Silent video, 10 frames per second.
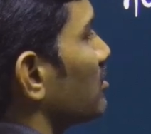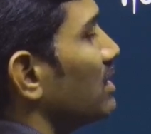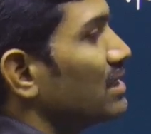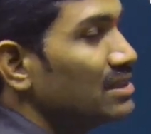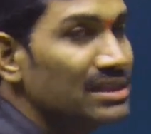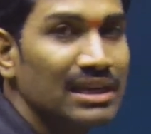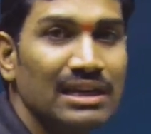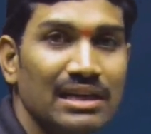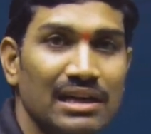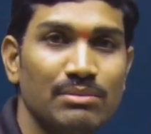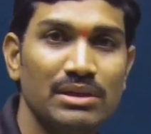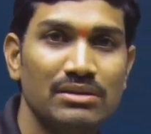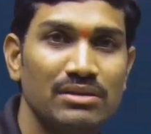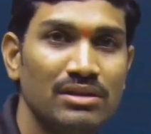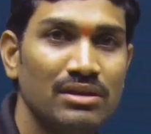there is a second carbon.
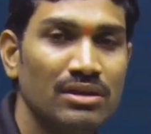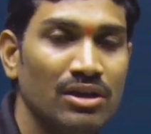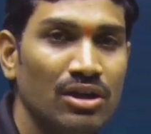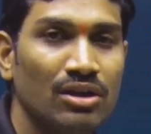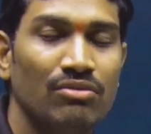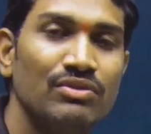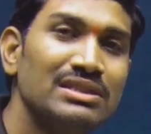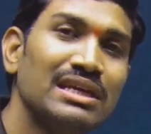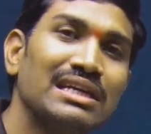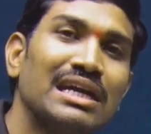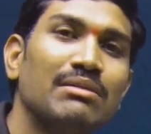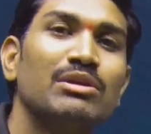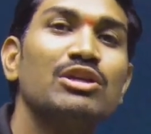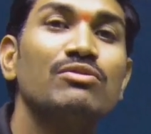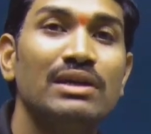Now which second
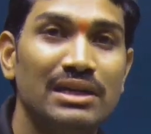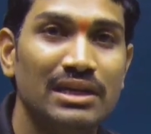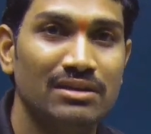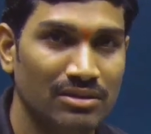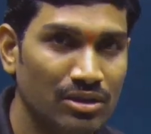carbon you will take?